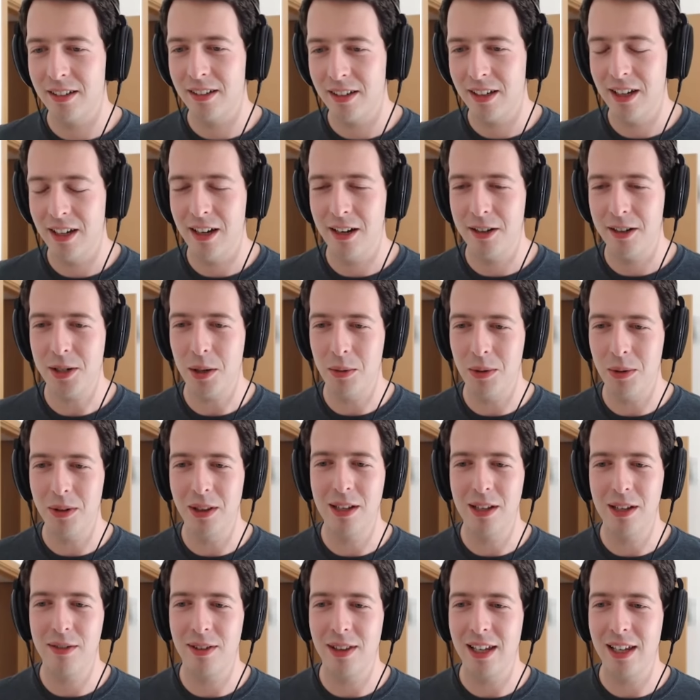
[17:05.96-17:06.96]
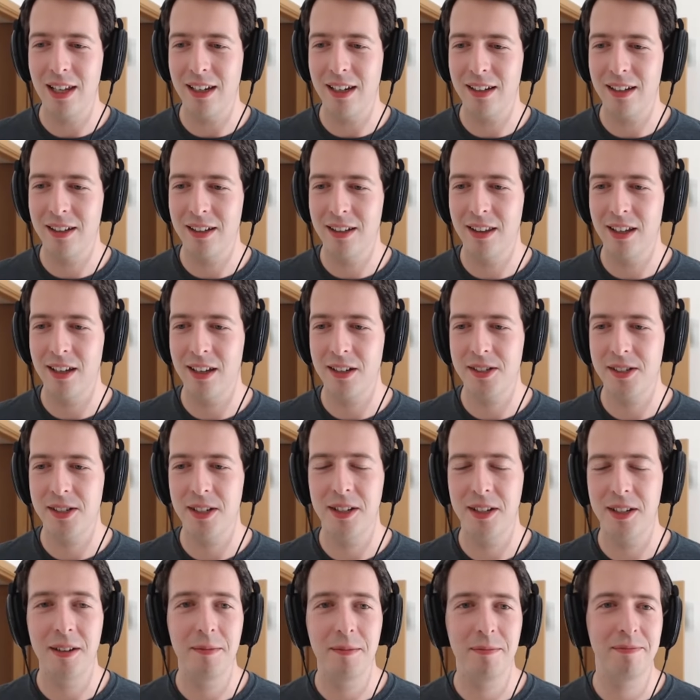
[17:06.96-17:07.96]
Uh, someone will leave a link. Thanks,
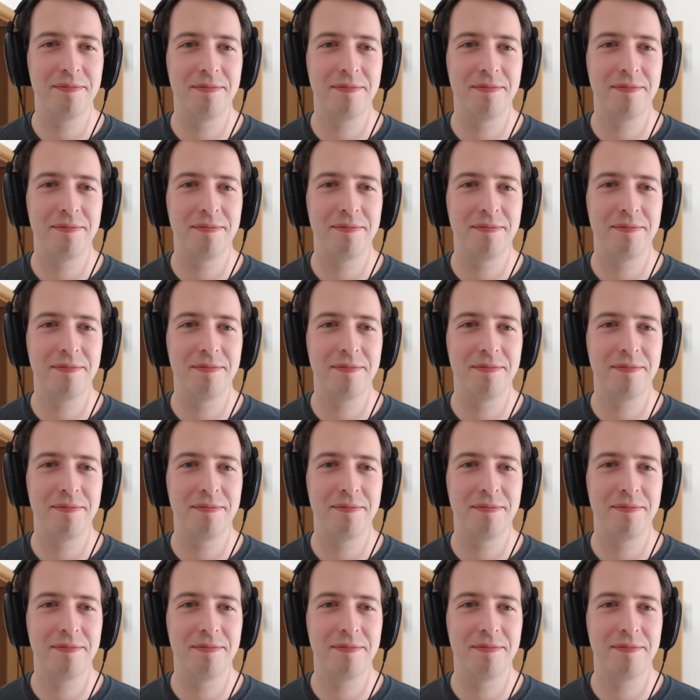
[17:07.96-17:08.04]
Sid.